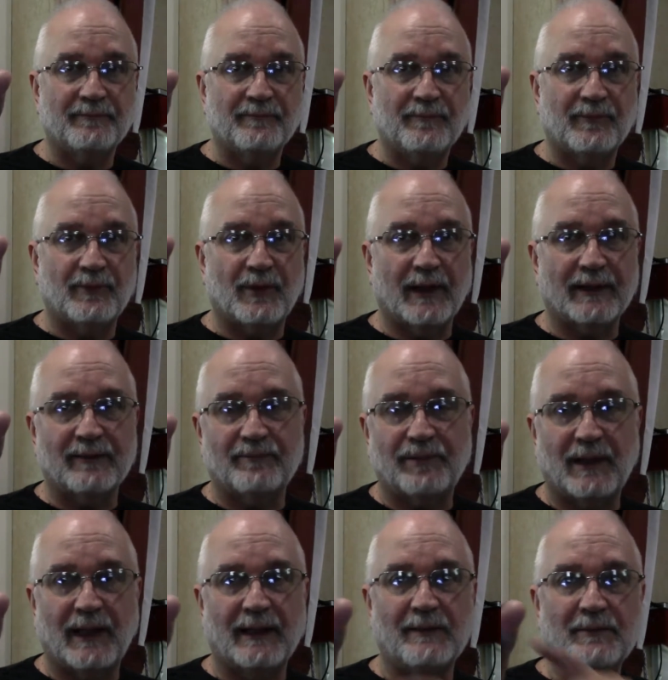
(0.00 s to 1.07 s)
so I can
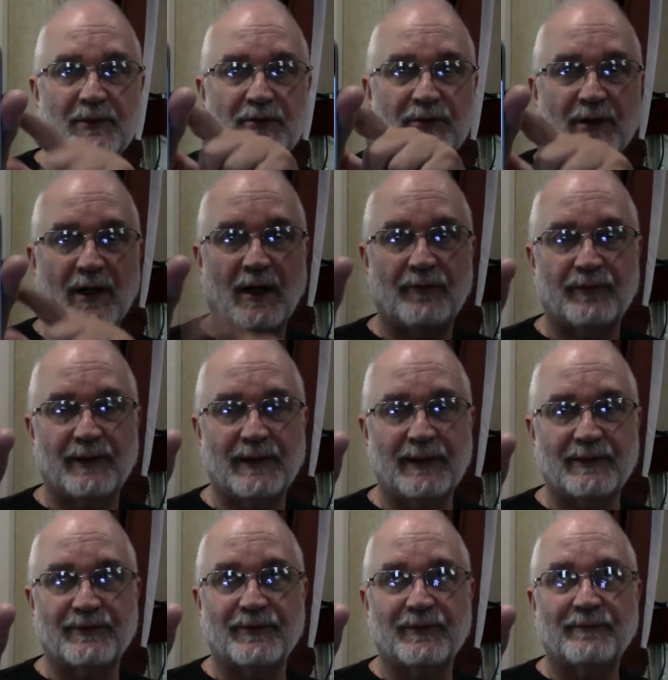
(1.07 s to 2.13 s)
play the music off of
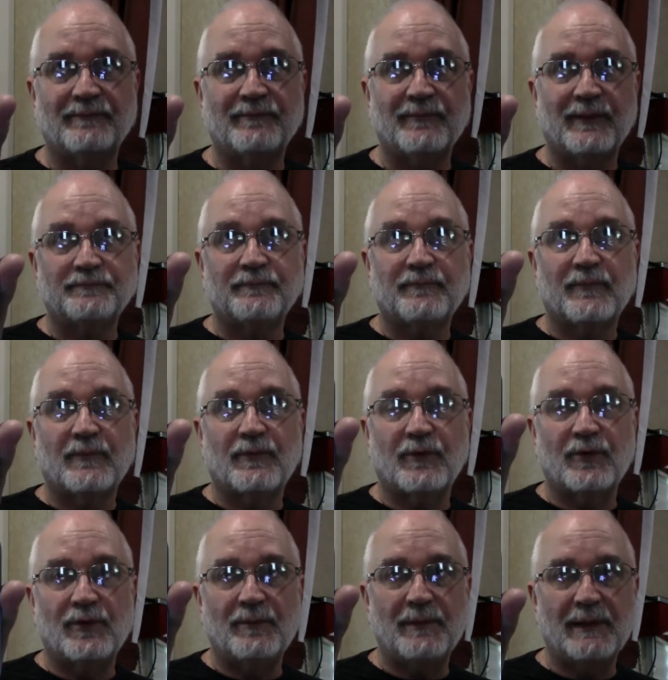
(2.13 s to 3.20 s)
this
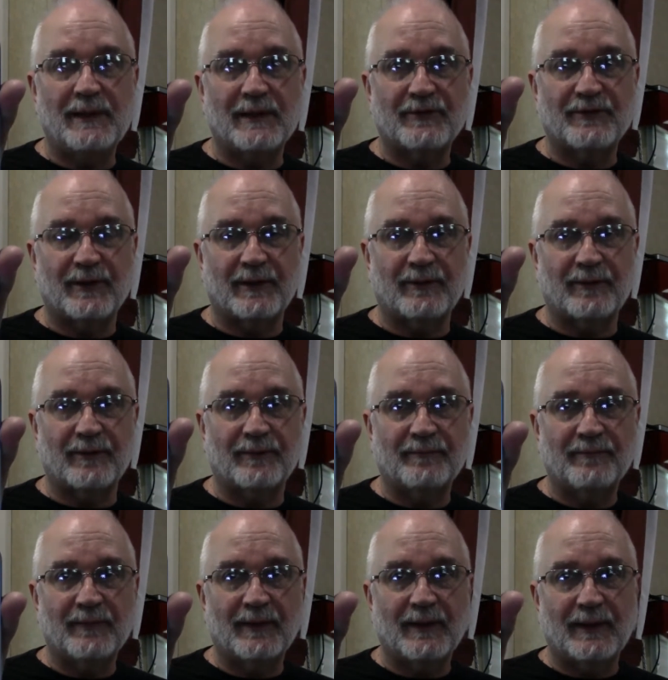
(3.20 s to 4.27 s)
through the media center
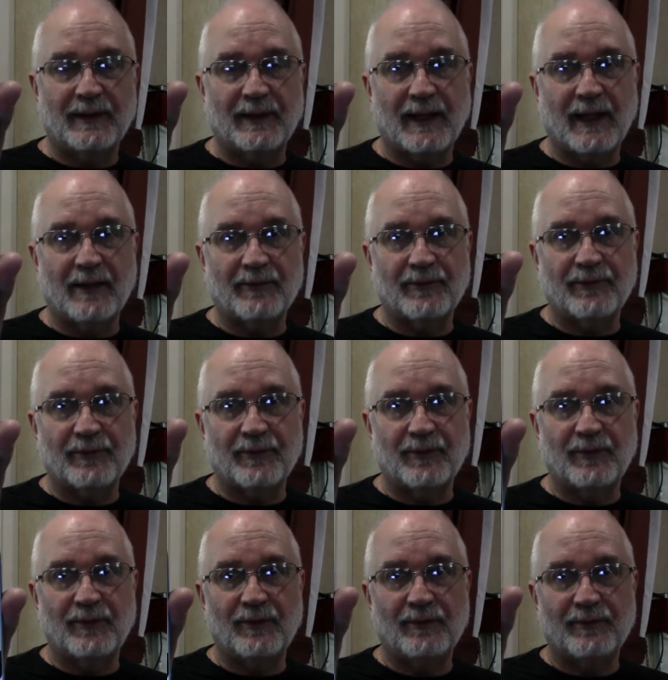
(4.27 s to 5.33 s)
and out
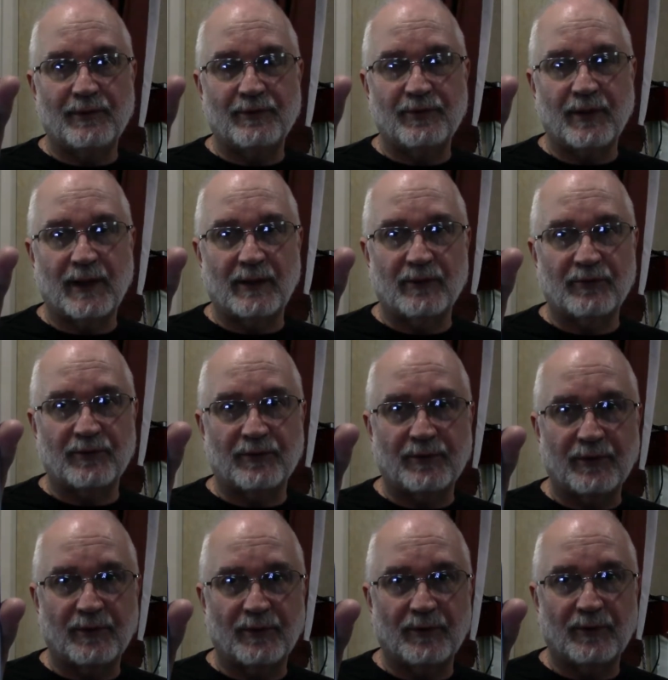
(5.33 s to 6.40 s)
through the trailer's
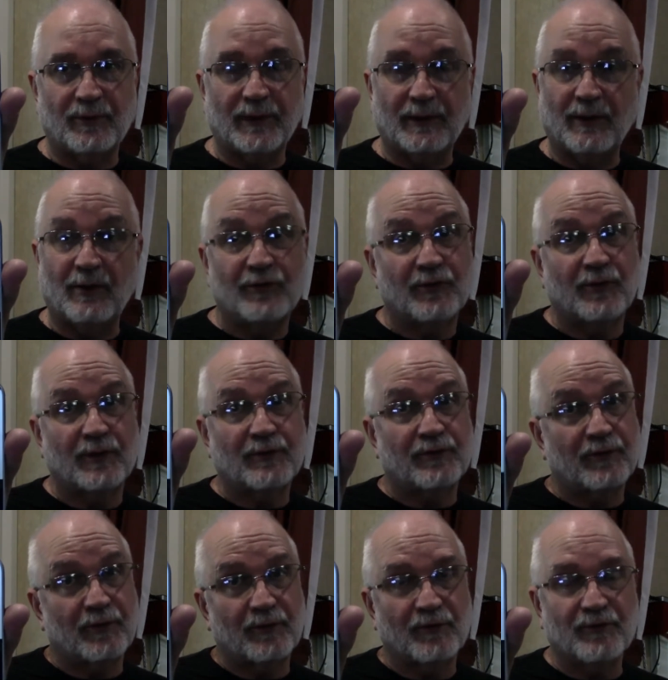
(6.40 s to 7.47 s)
internal and also
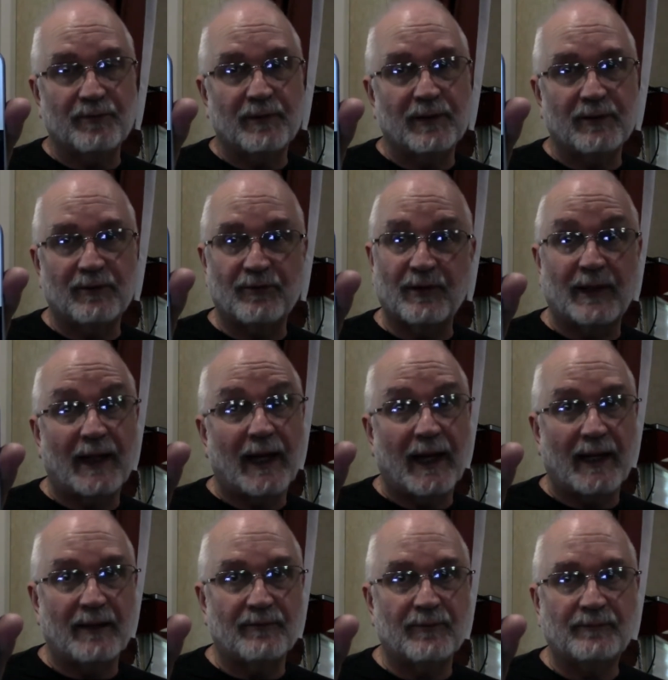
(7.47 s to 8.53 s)
external speakers that I
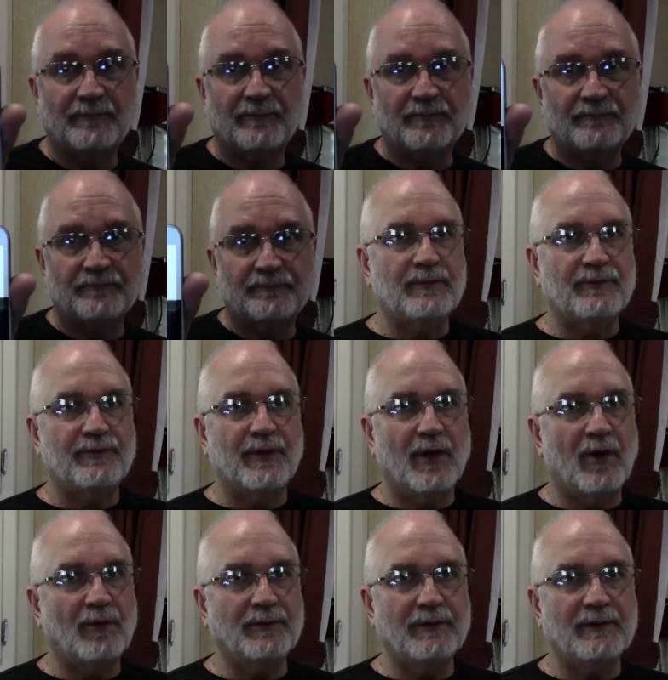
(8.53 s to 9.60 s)
have.
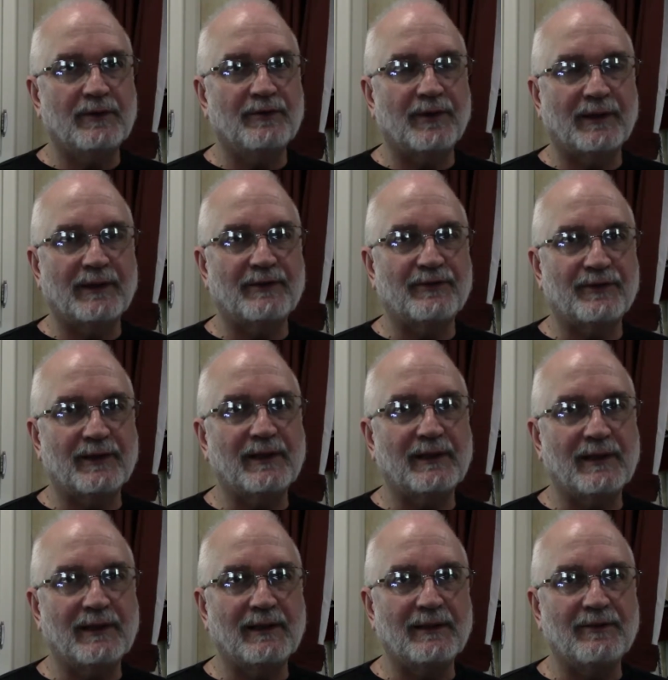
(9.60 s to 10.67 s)
Don't use any
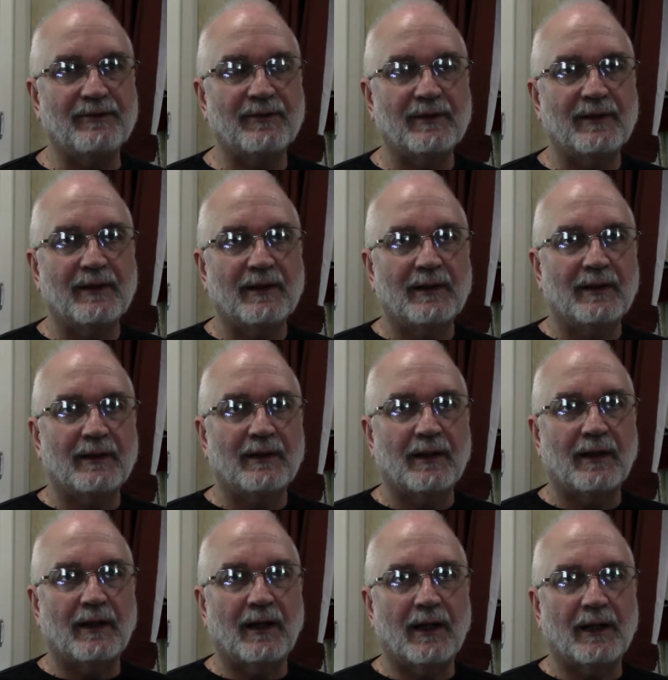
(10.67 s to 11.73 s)
CDs
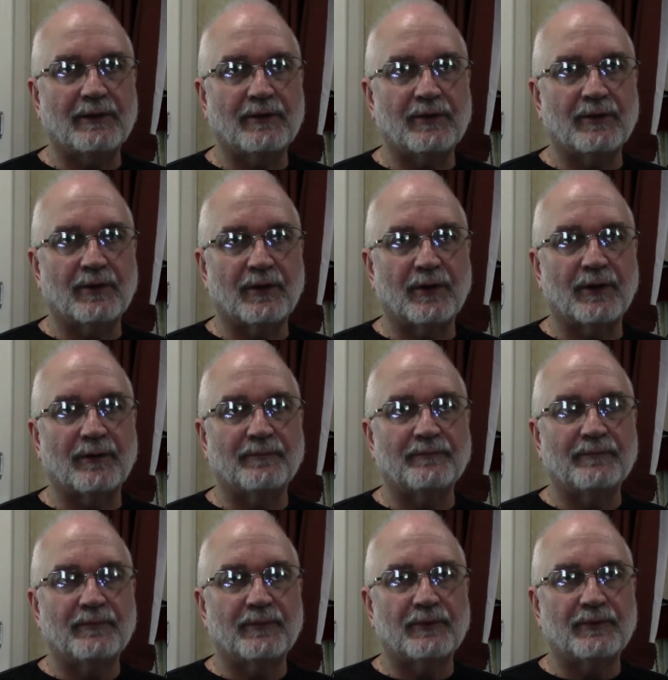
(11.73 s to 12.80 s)
on your
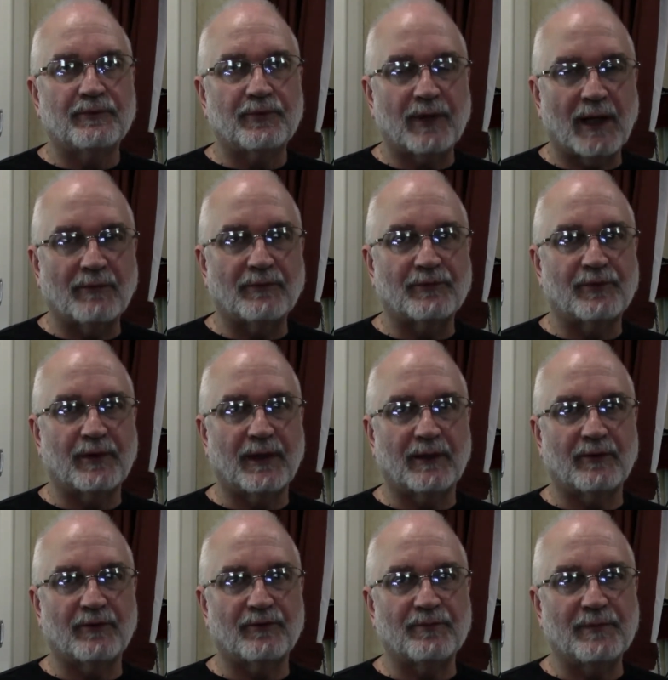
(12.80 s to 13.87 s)
travel
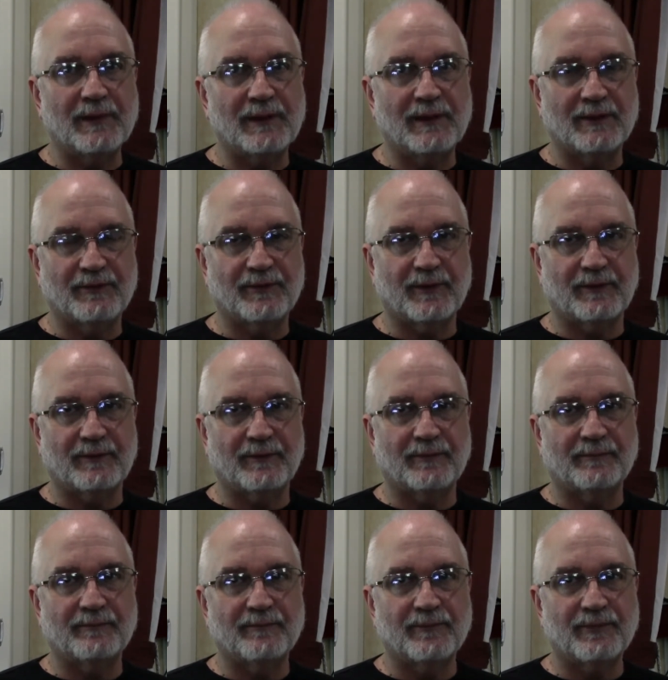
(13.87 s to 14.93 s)
trailer's media center
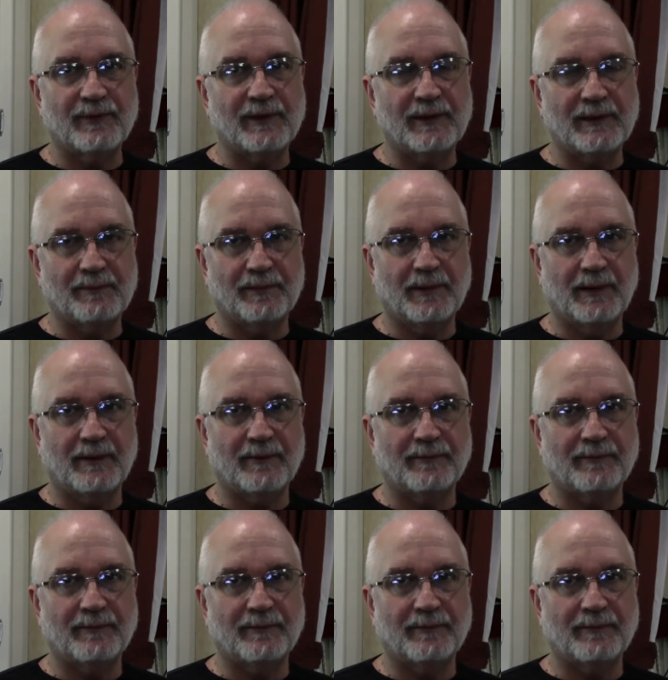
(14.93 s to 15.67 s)
CD player.